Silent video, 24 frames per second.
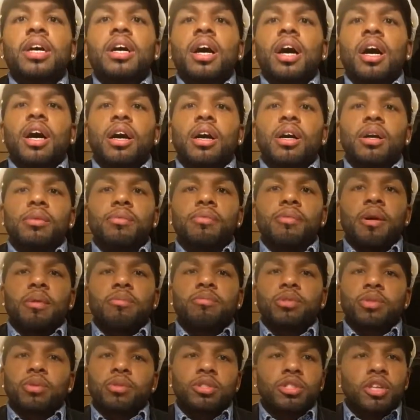I'm
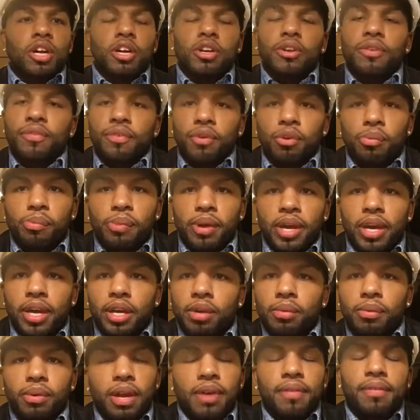so sorry you feel bad
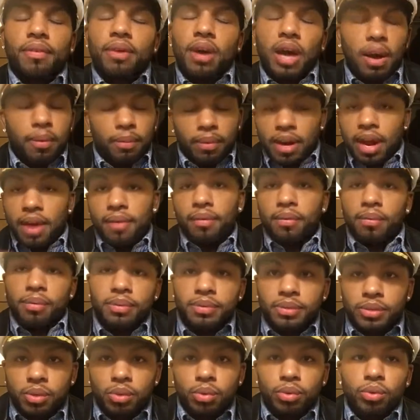or whatever. Whatever
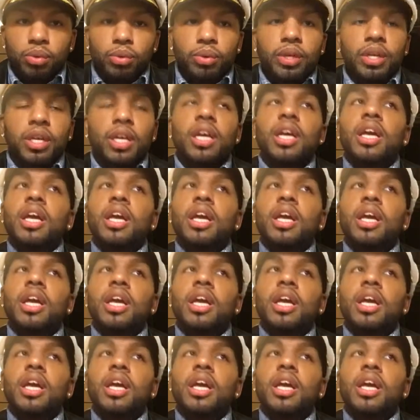was going on.